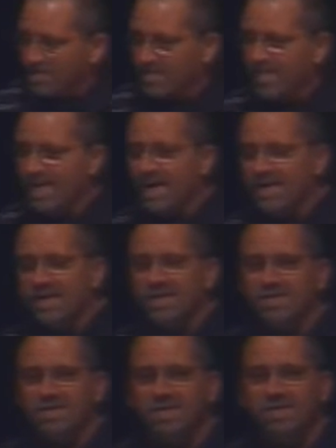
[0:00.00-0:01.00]
it's your
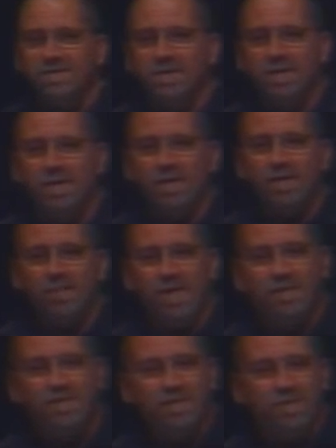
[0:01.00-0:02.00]
finances,
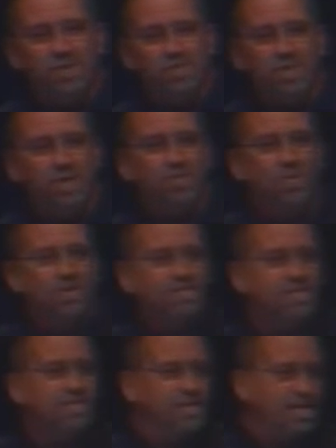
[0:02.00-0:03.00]
Maybe it's a member of
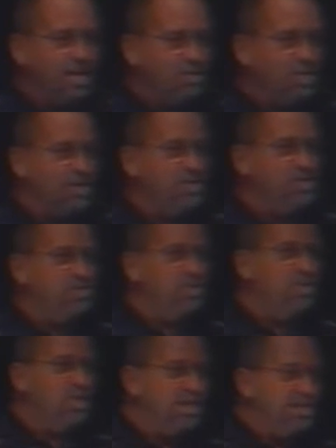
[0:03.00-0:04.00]
your family that
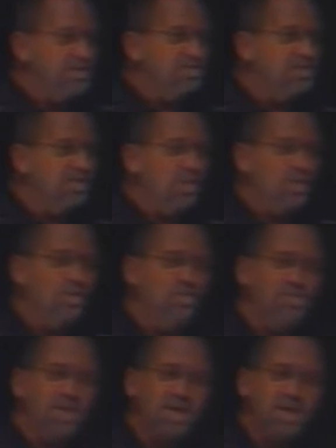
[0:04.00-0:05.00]
you're believing for.
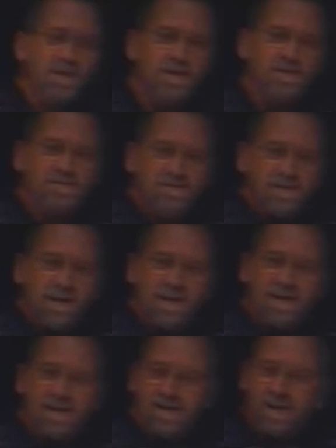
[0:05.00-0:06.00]

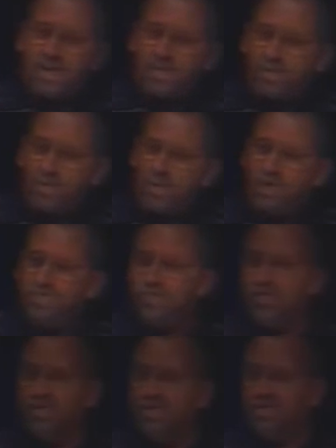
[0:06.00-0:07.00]
Tonight, I got a word
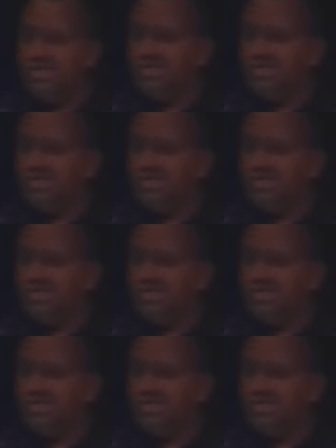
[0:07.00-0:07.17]
for you